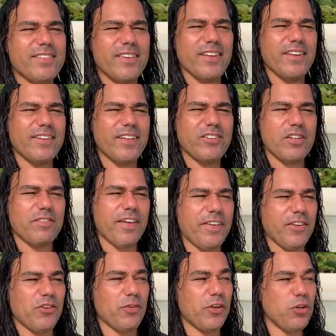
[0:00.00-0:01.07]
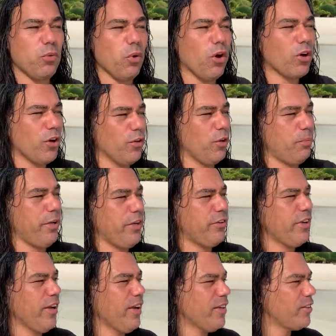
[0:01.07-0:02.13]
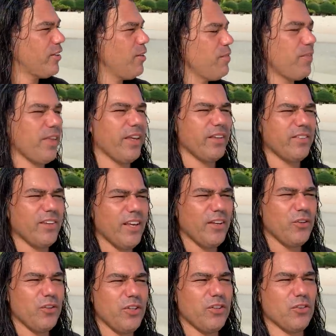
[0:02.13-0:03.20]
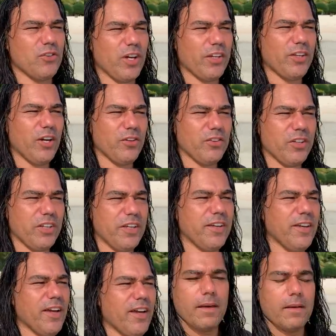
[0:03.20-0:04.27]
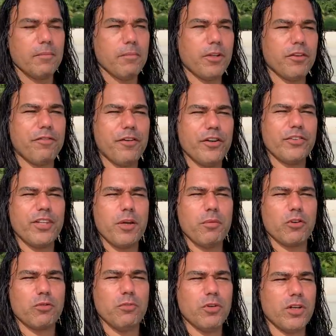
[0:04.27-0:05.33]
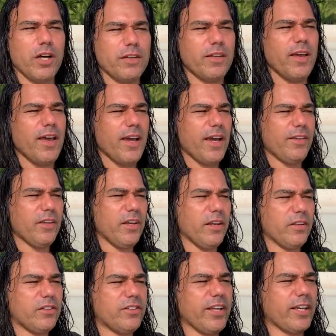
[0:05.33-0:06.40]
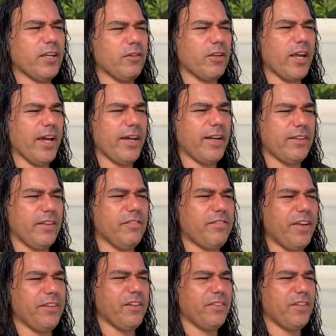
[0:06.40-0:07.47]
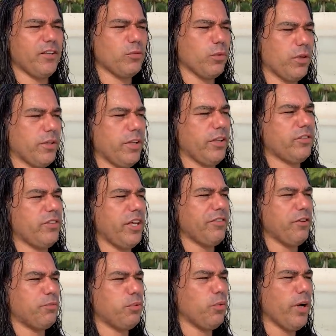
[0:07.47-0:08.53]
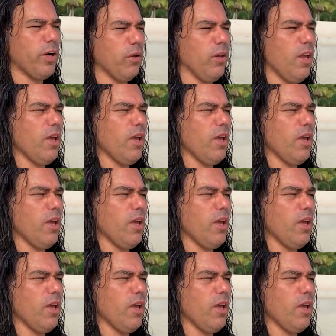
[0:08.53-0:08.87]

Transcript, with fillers: the disadvantage when you walk on the beach. Some things you need to write down, Didi. But the first name was Murat, and the second guy that invented this one is David Puell.